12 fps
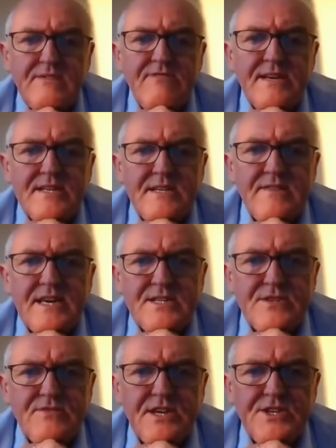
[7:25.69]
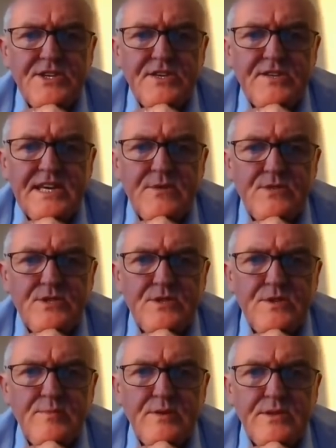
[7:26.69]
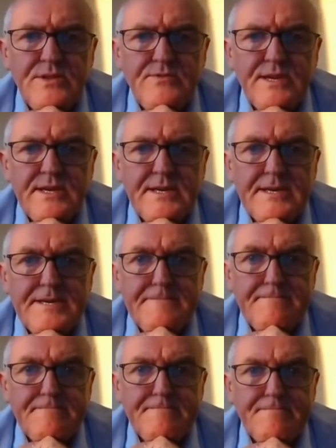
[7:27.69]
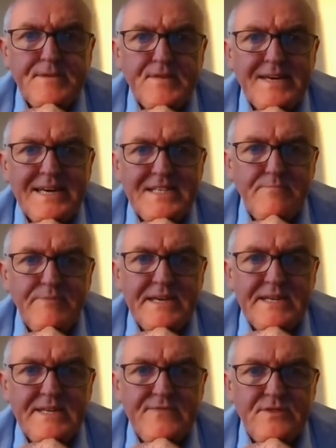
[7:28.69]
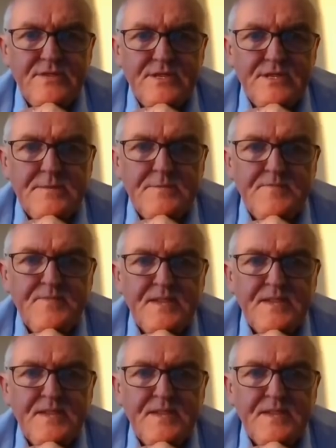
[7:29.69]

relative hazard ratio there was 2.39. Now that is a big difference.